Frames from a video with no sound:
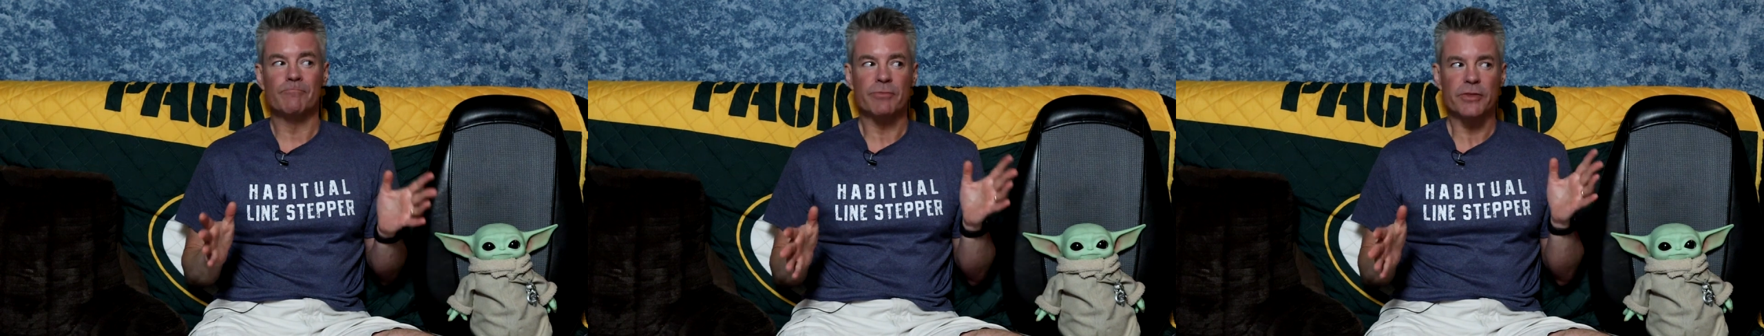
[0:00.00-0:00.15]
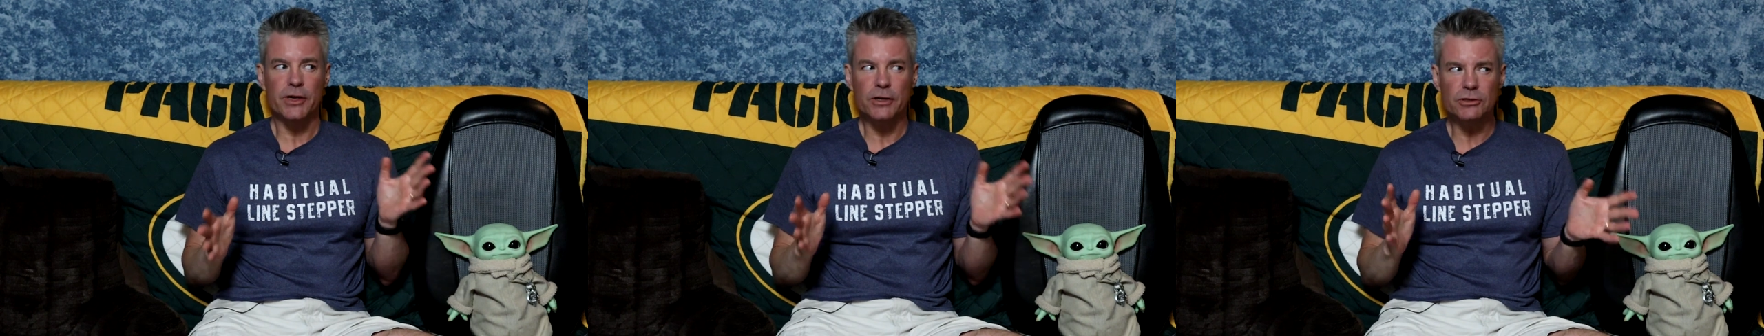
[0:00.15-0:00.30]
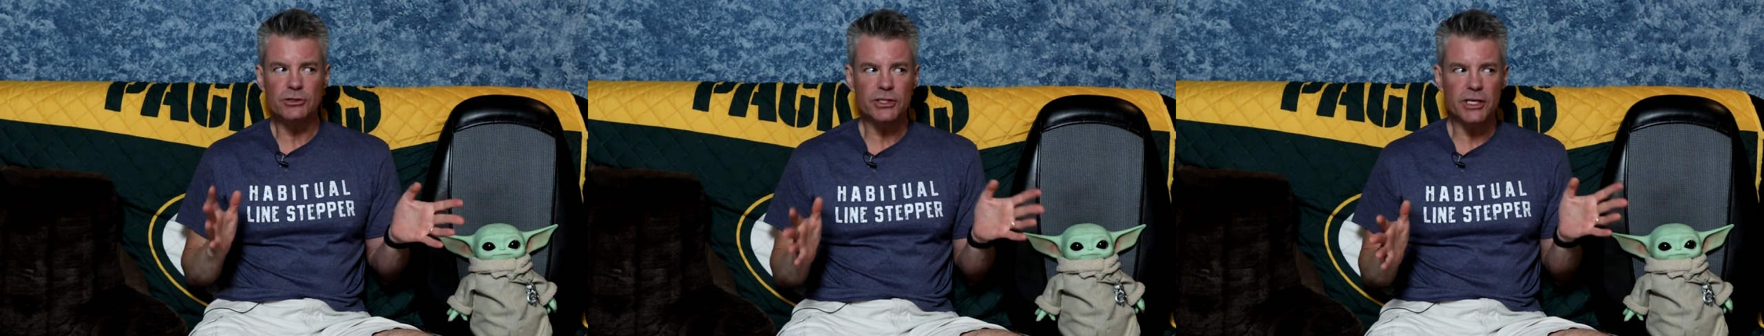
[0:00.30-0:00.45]

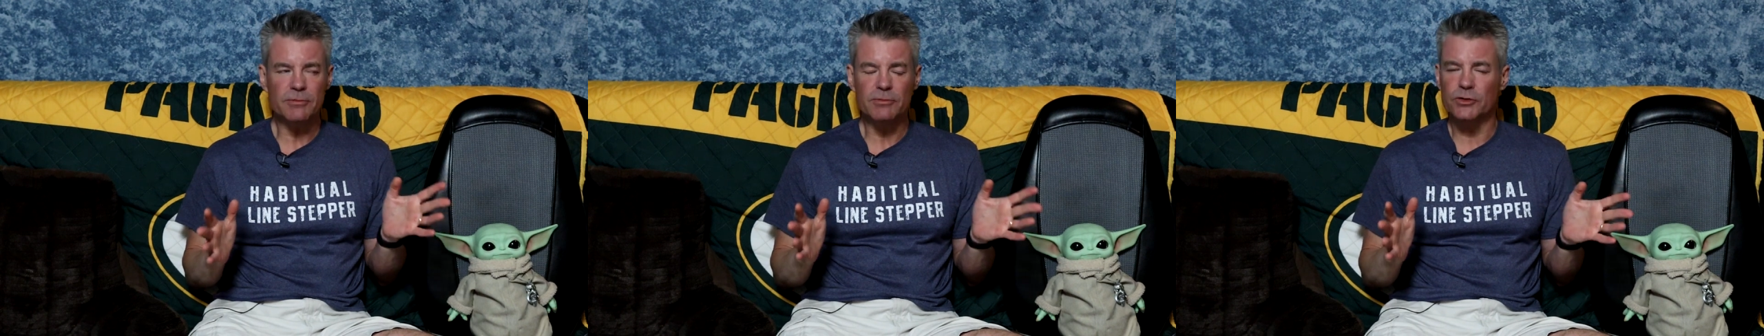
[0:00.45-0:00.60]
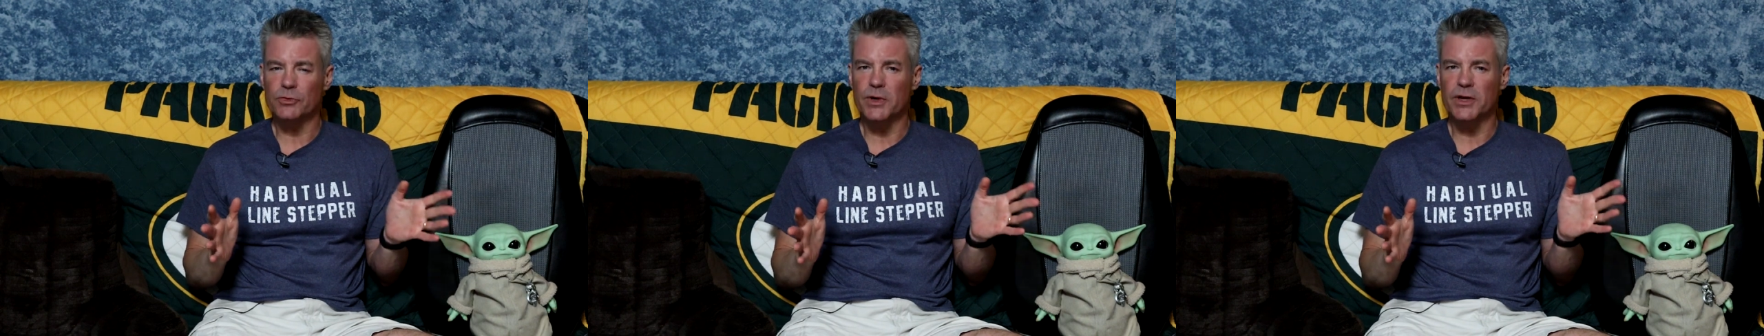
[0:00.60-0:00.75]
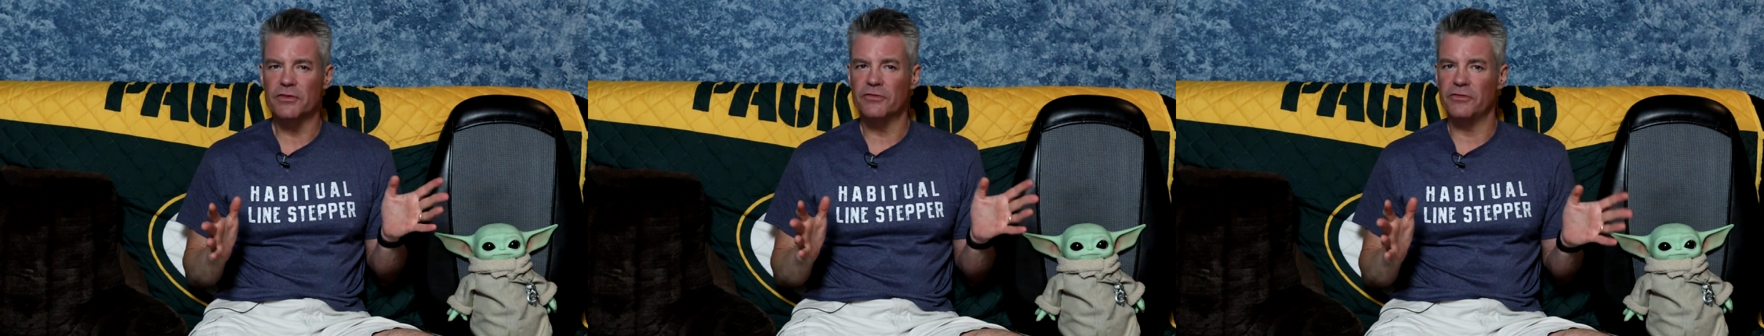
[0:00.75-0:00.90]
usually
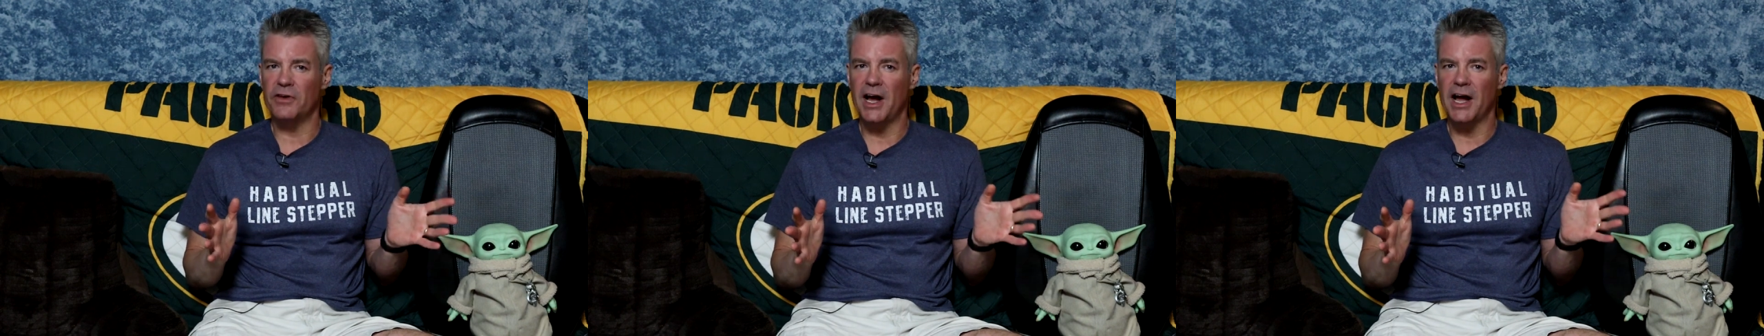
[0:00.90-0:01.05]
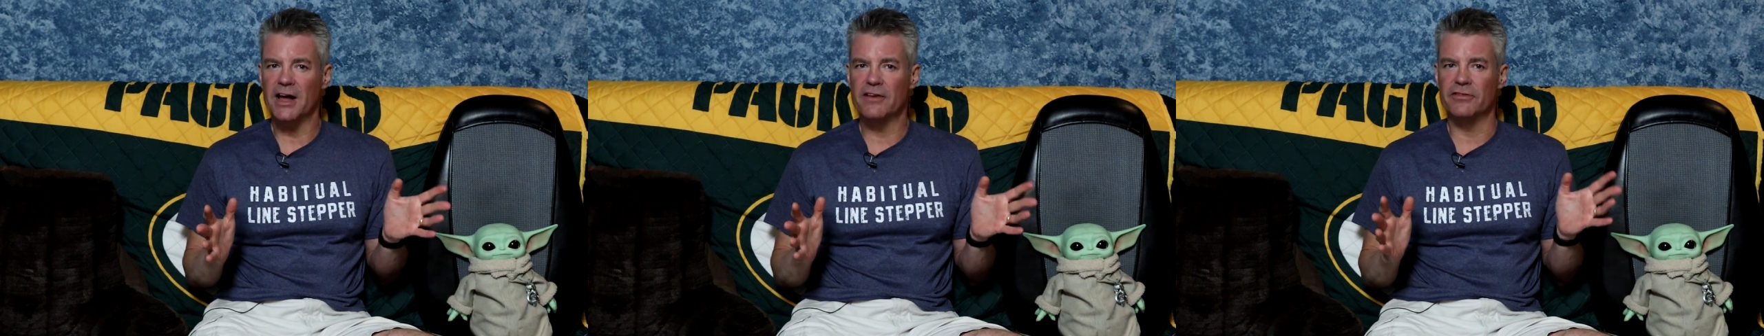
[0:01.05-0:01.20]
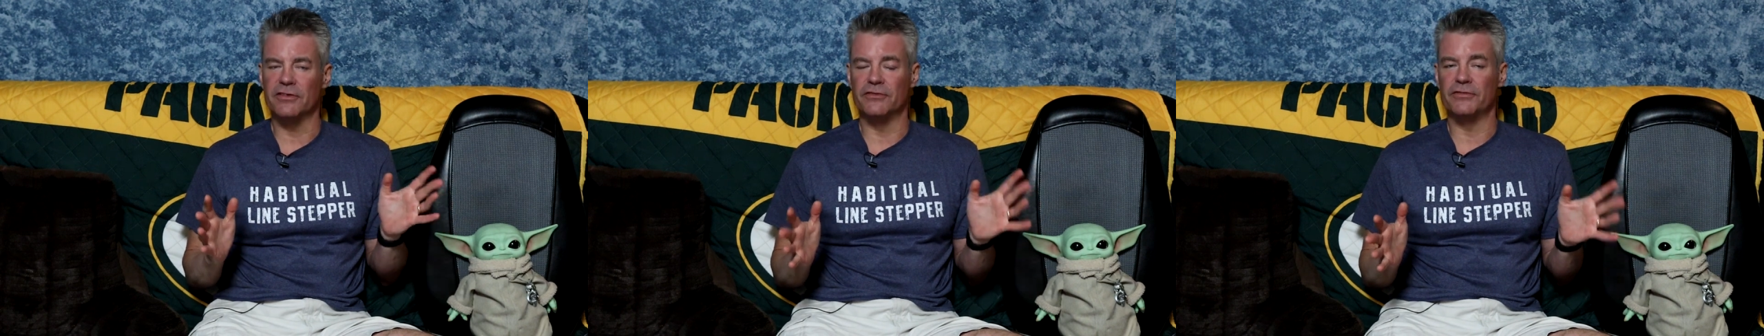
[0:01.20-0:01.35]
between
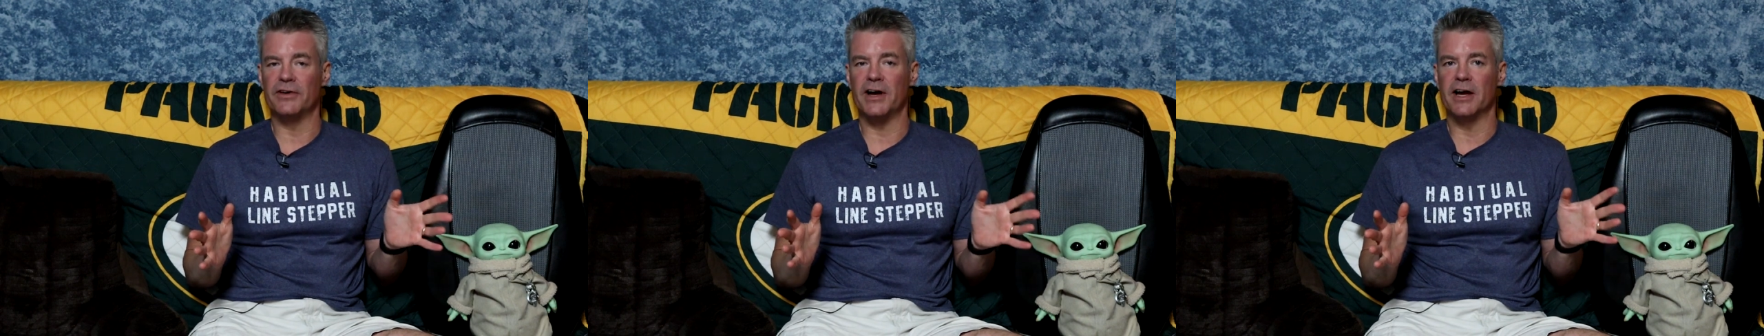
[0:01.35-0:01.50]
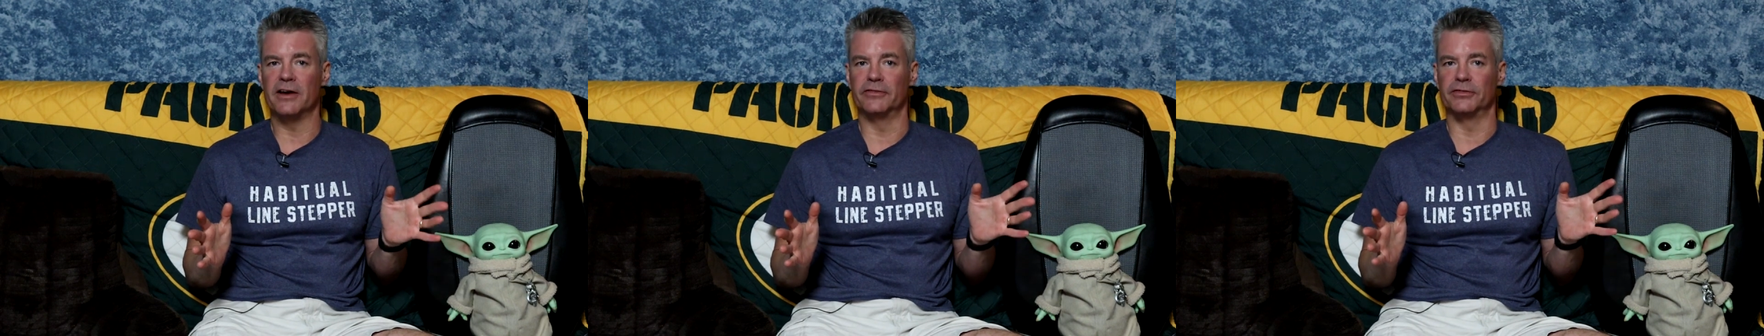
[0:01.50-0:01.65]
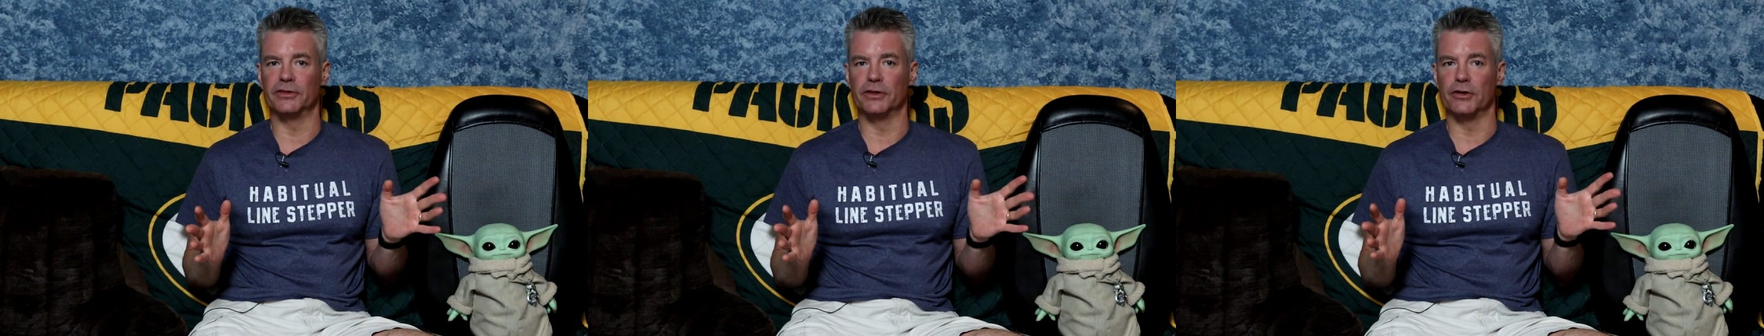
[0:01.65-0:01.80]
5 and
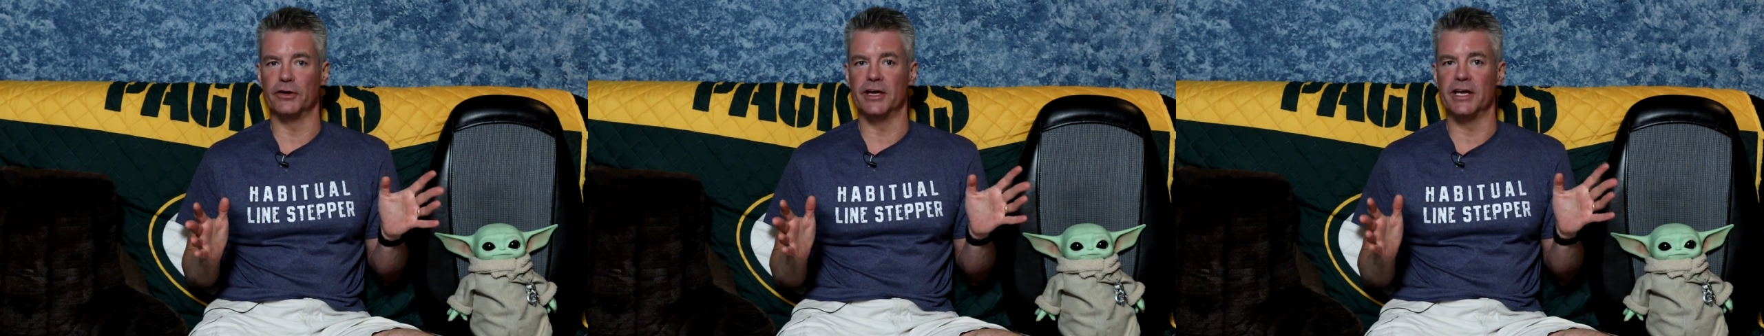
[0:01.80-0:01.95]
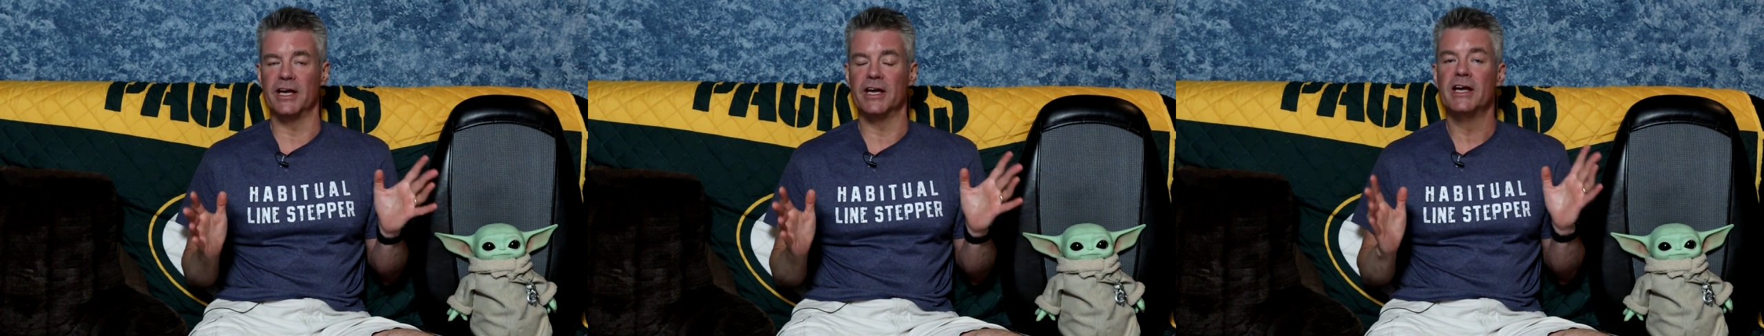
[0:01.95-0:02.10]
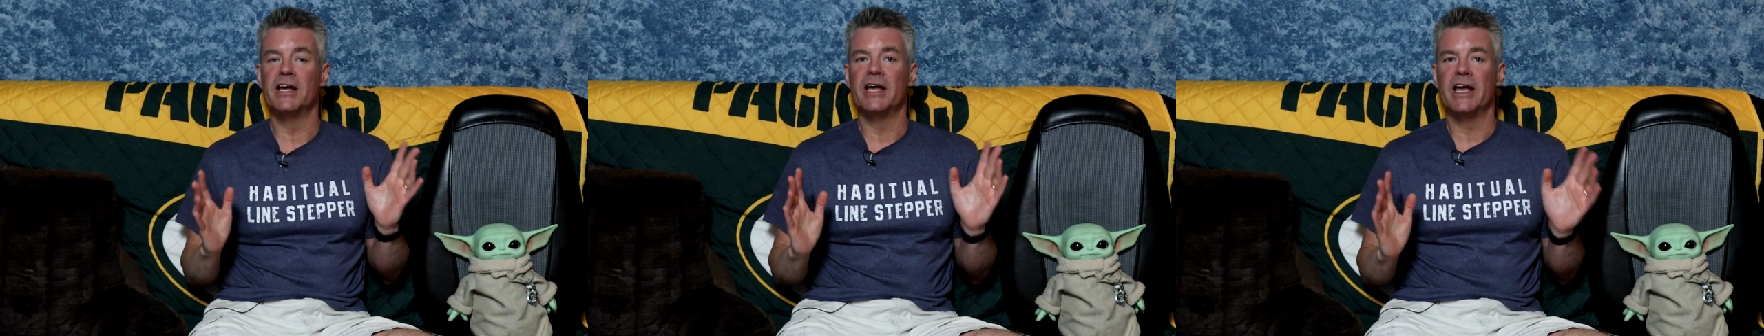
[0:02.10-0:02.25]

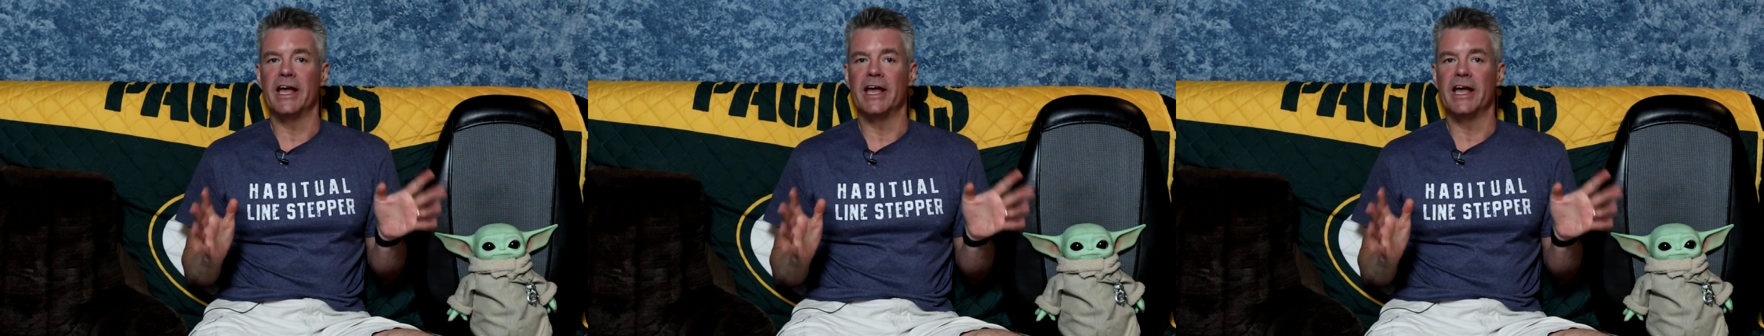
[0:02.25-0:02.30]
5:30,